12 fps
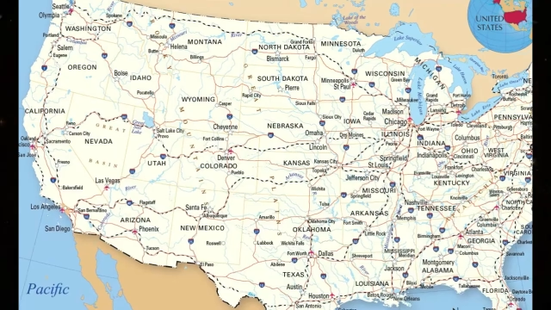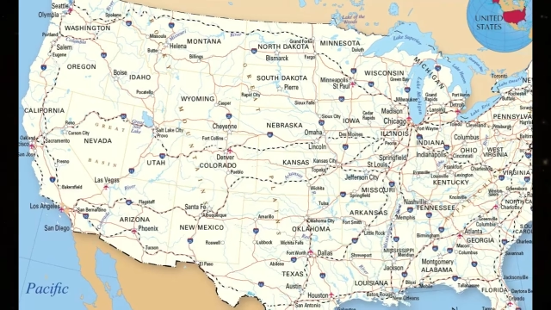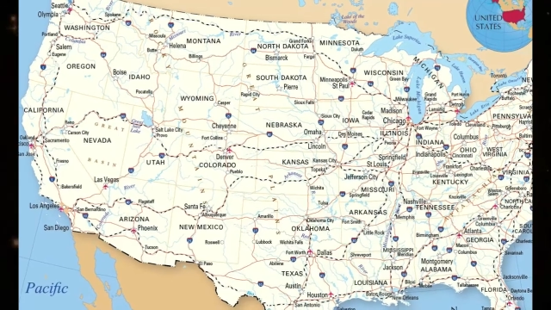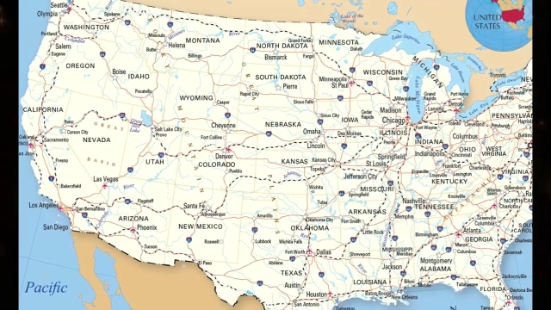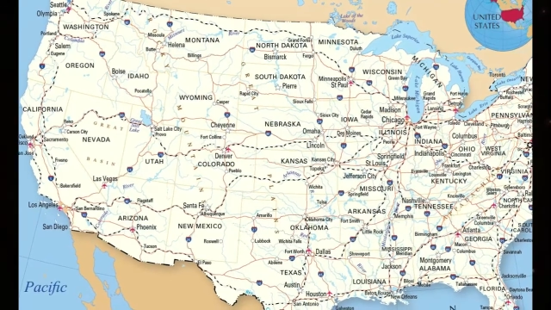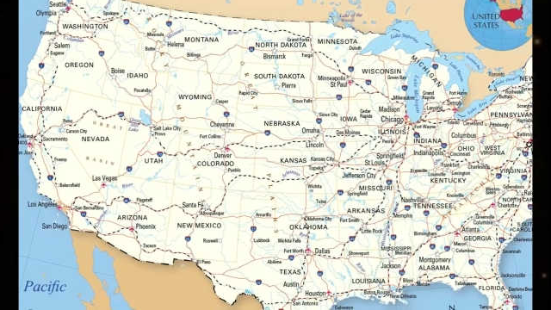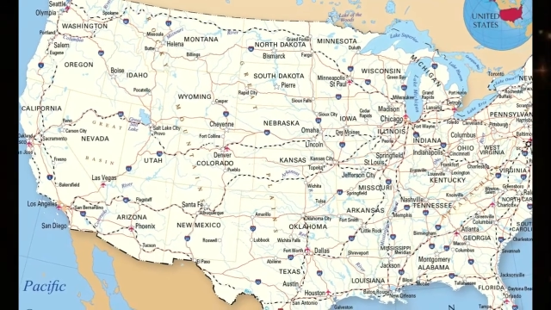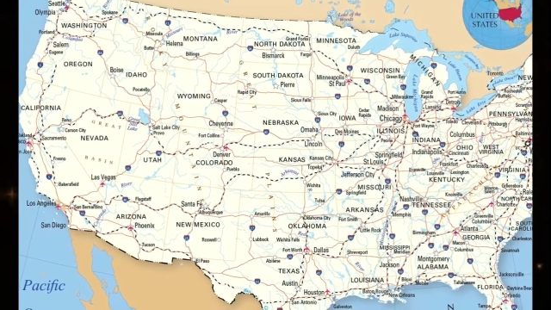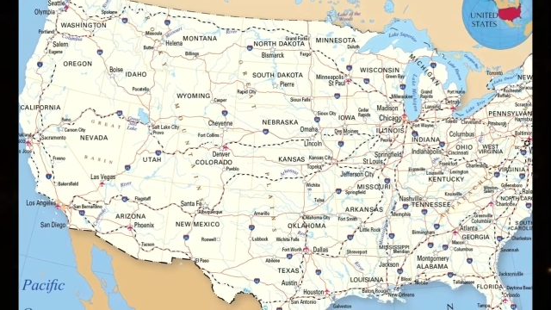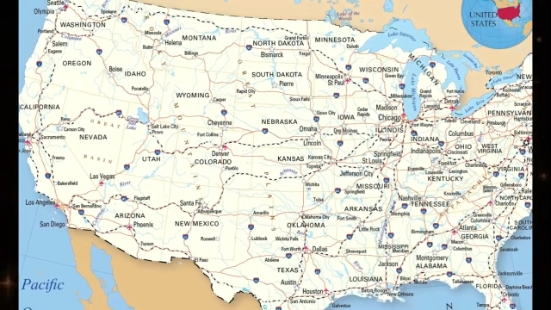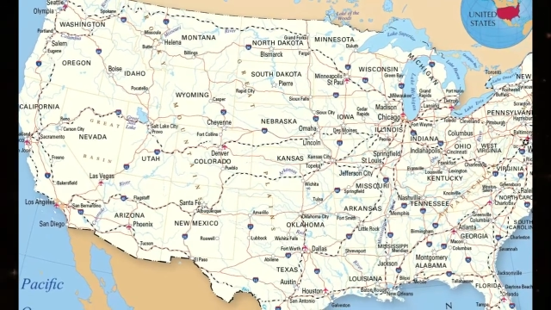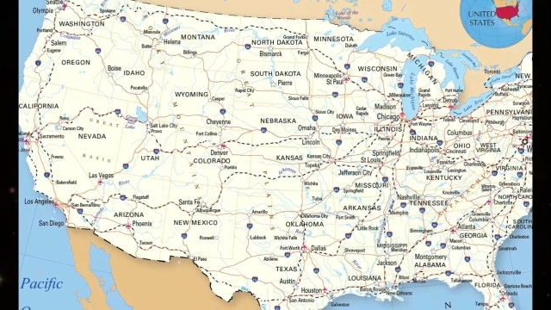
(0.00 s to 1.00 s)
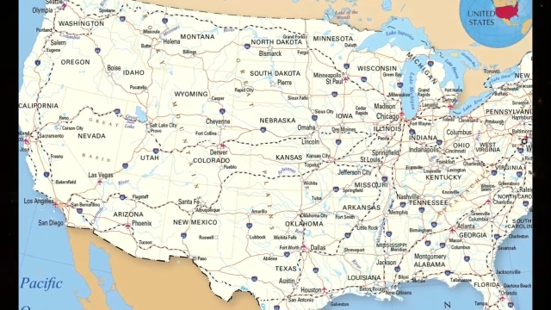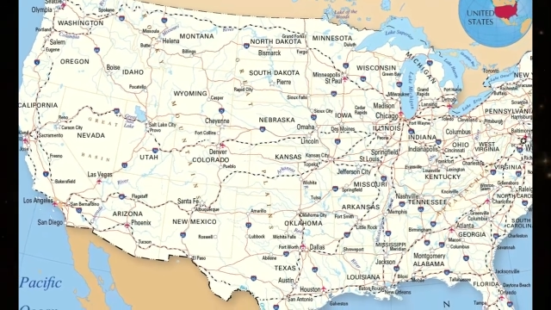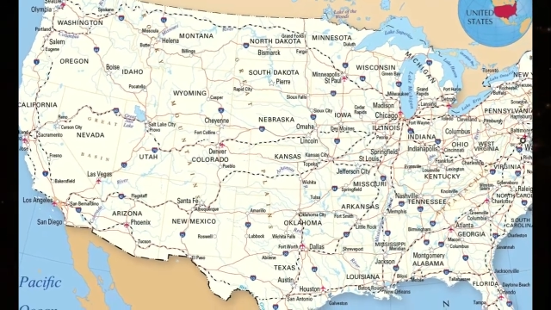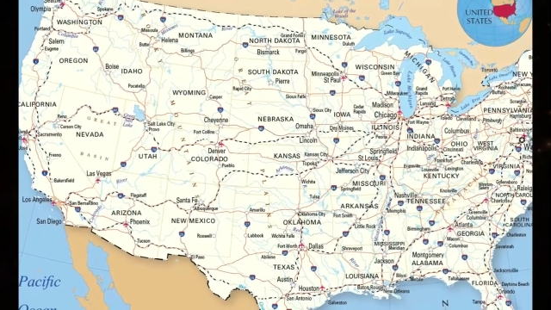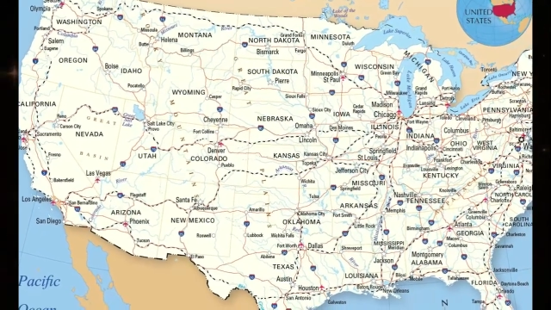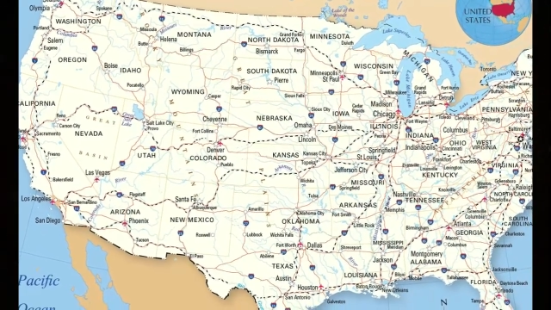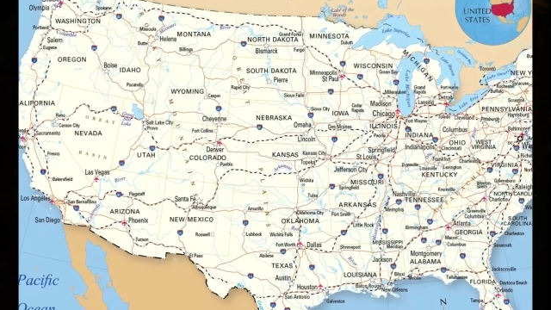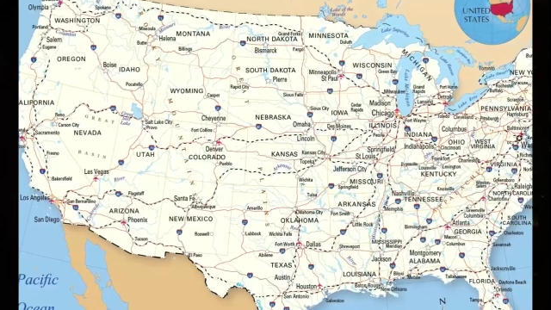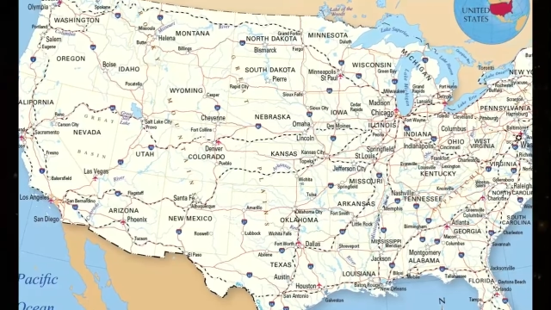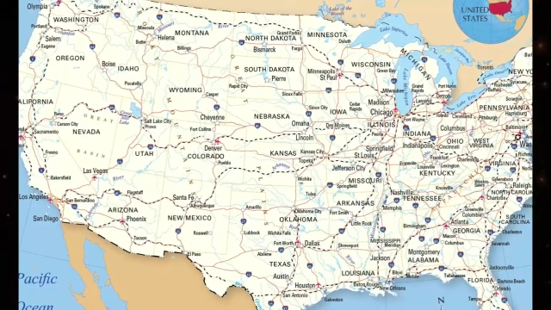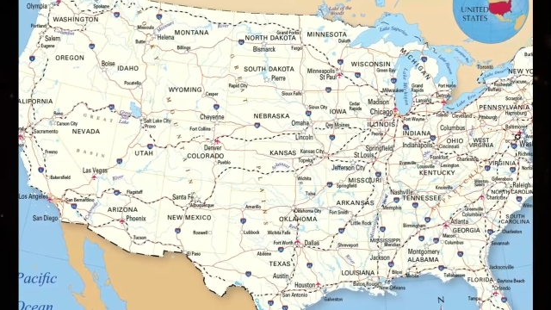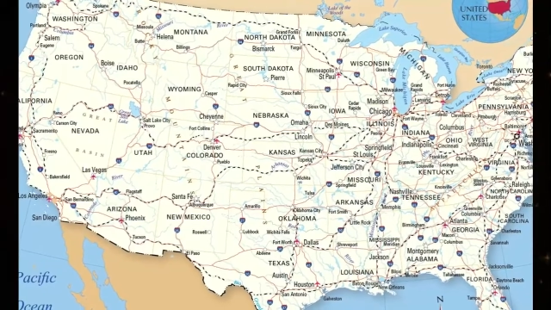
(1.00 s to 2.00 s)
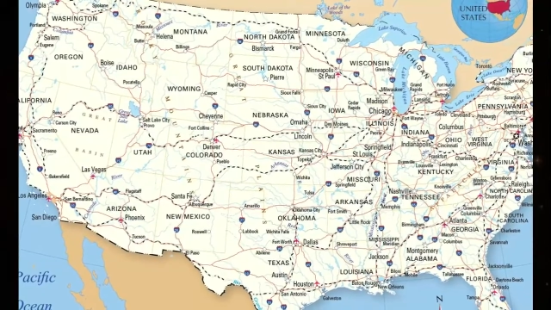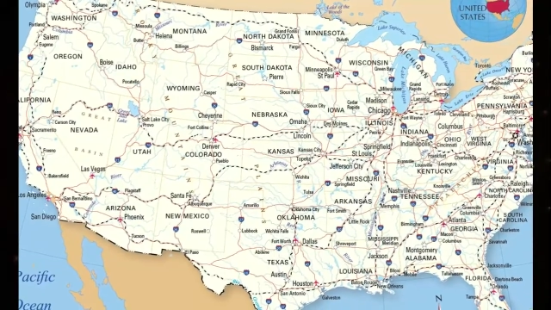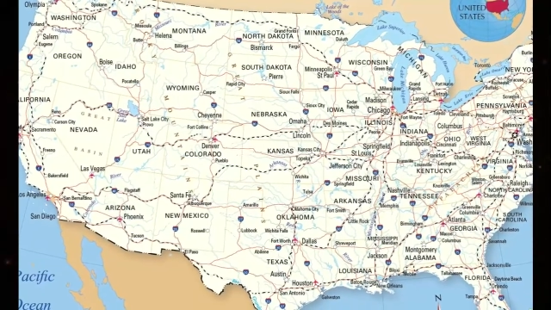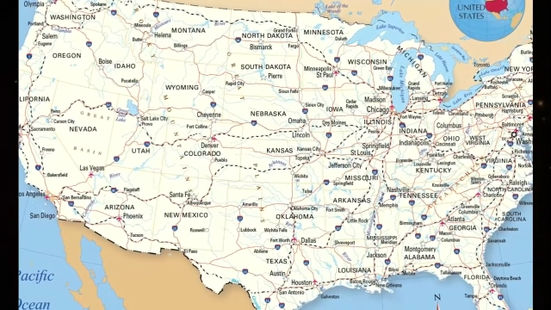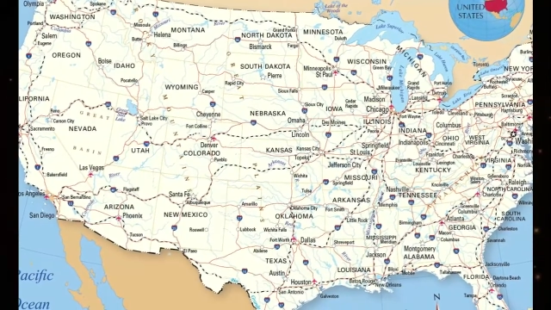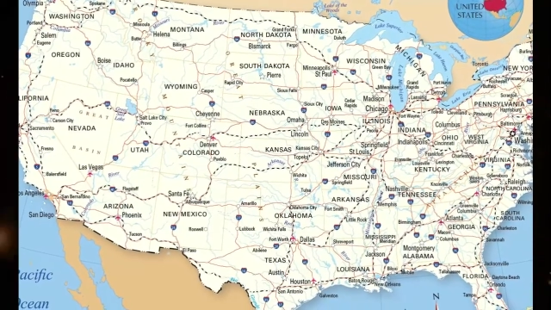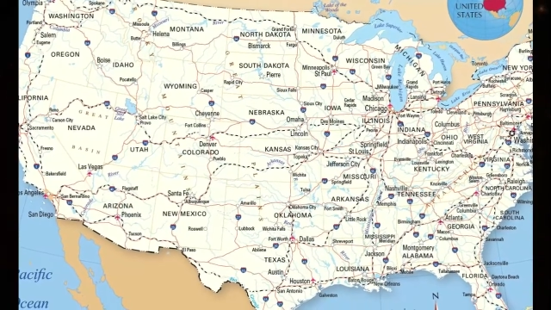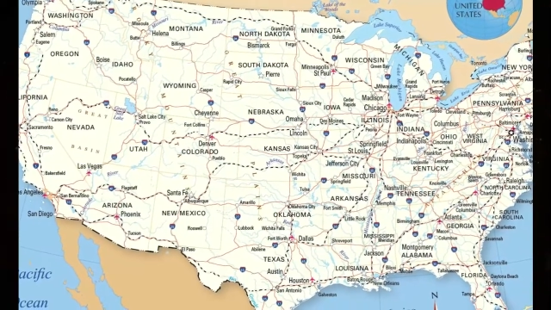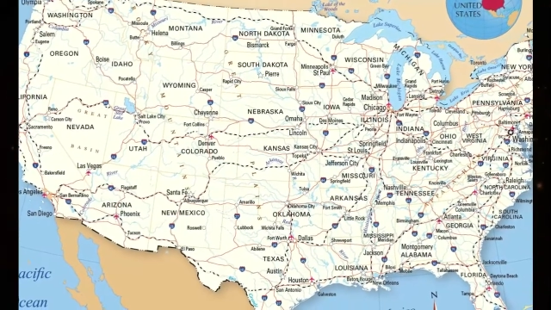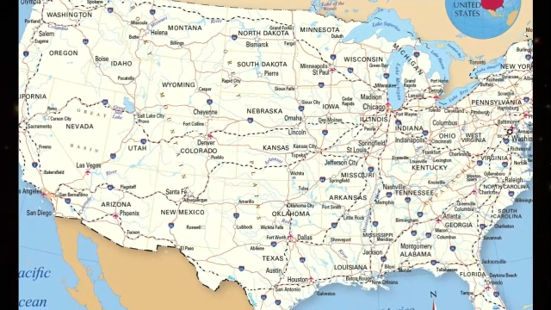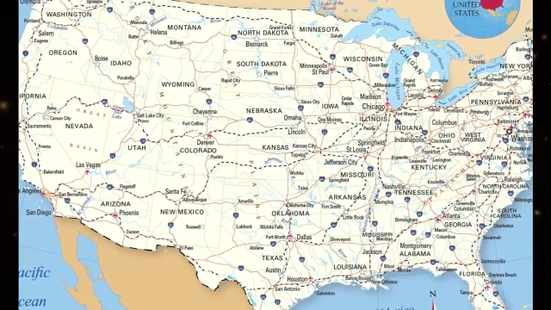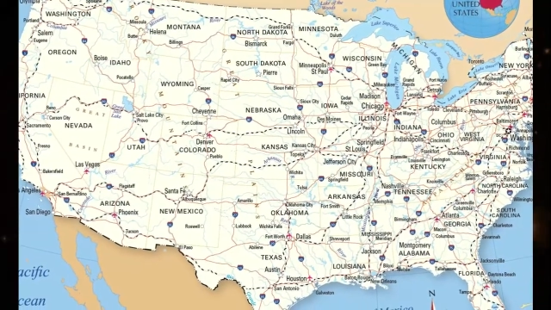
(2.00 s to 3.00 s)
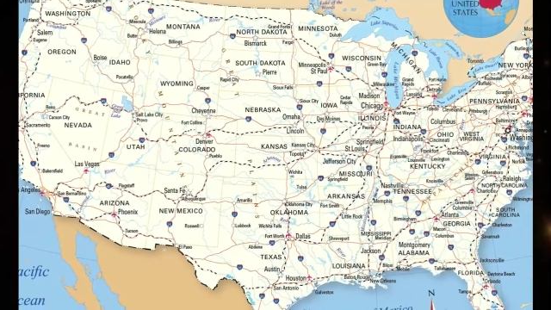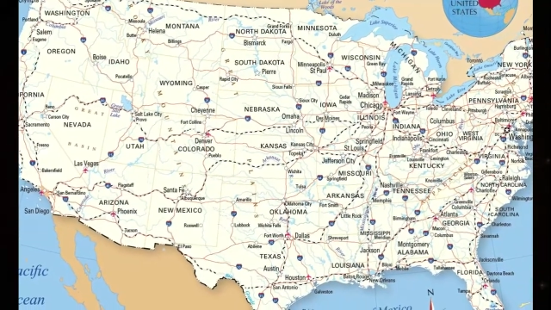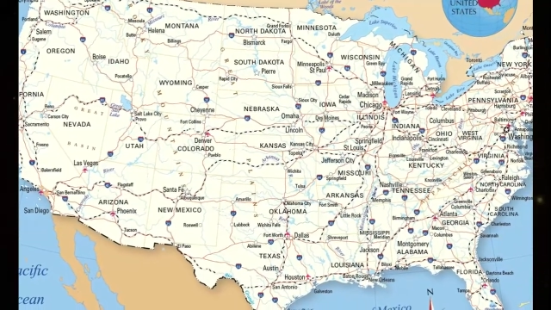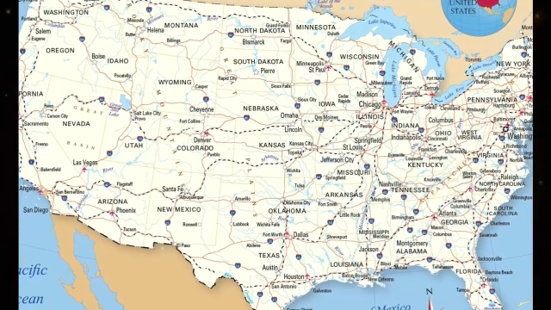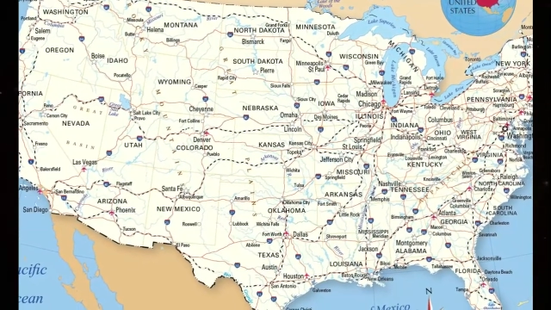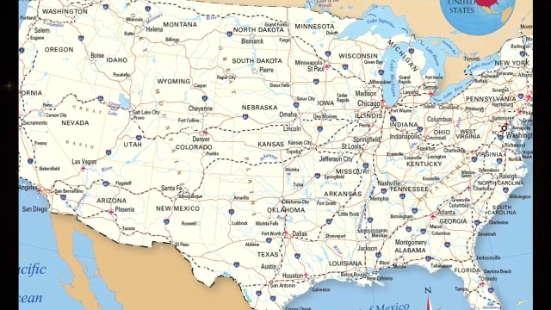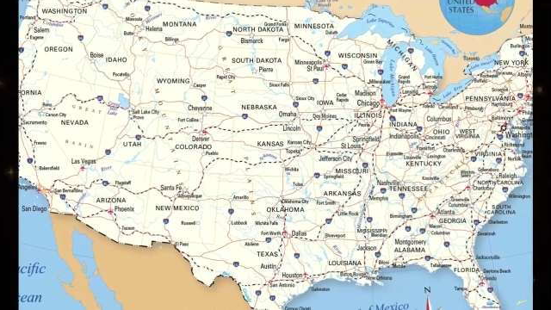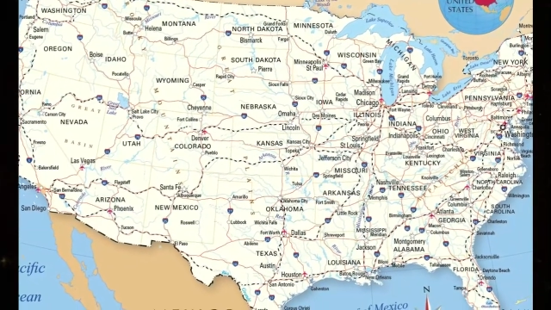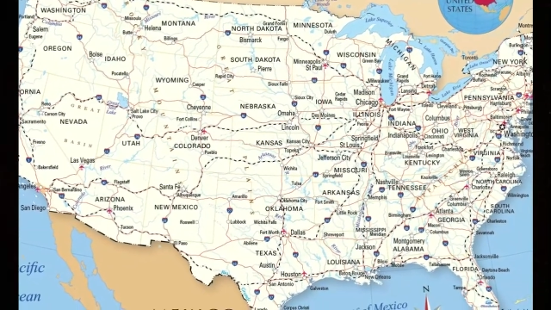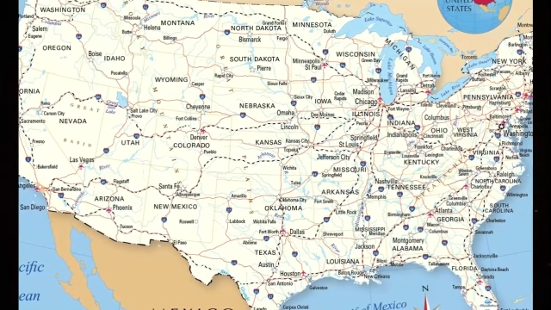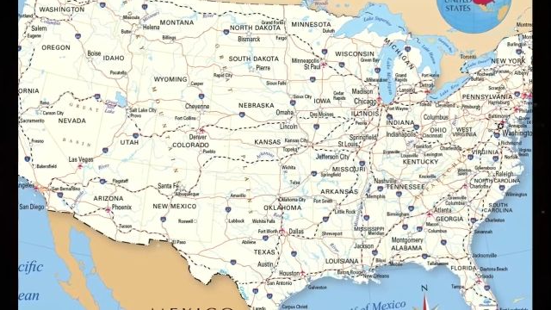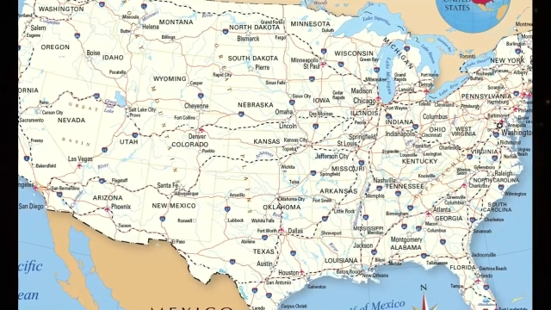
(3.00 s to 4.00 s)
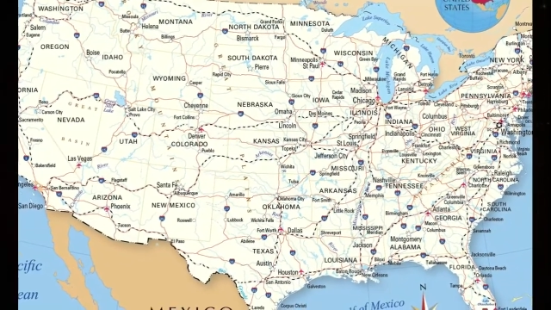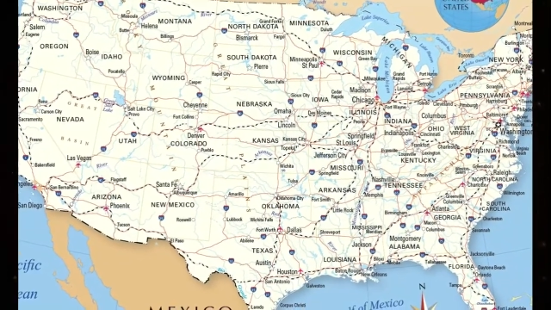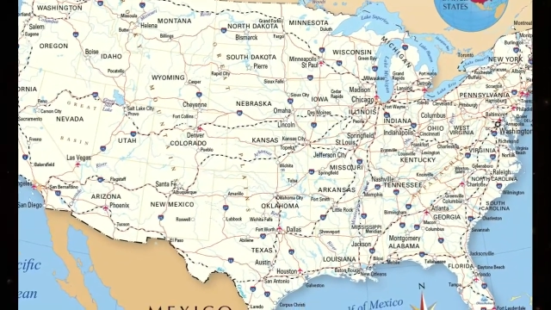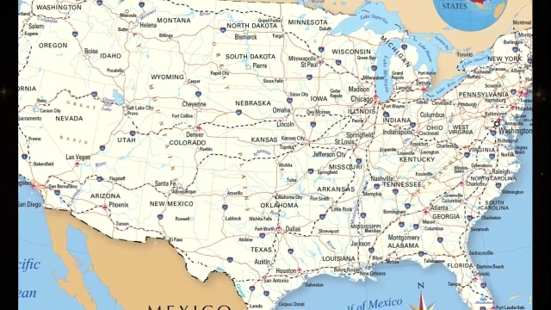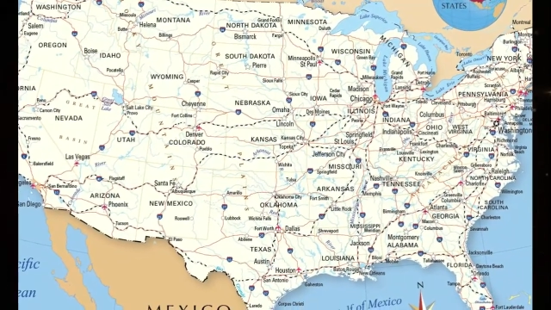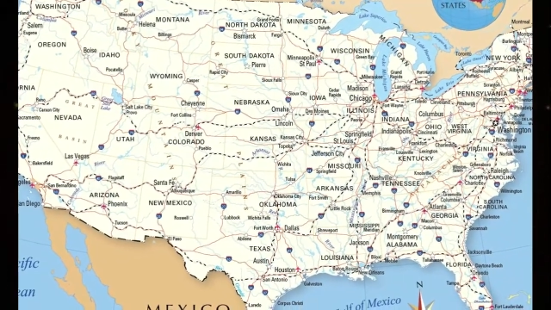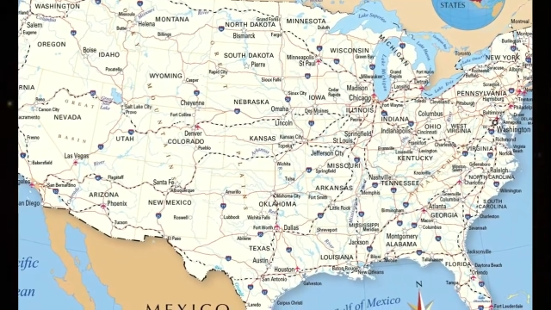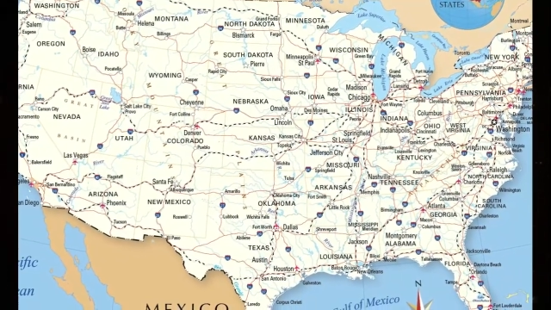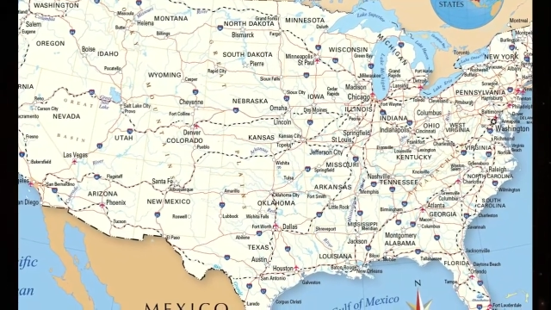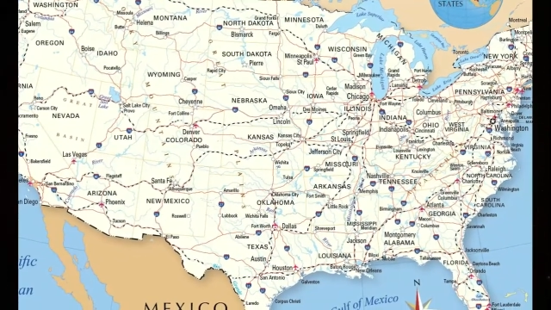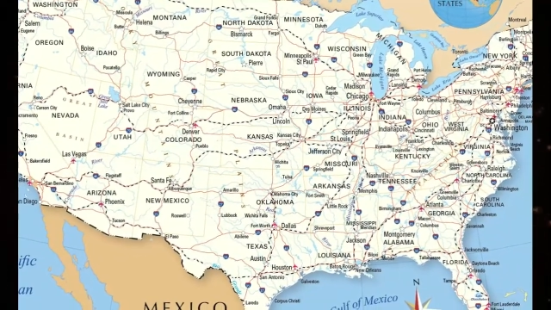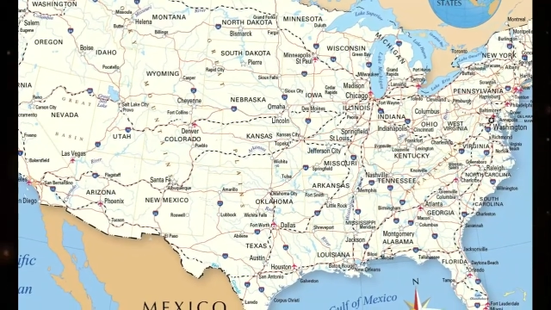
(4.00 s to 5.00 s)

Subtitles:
[unreadable: no face in view]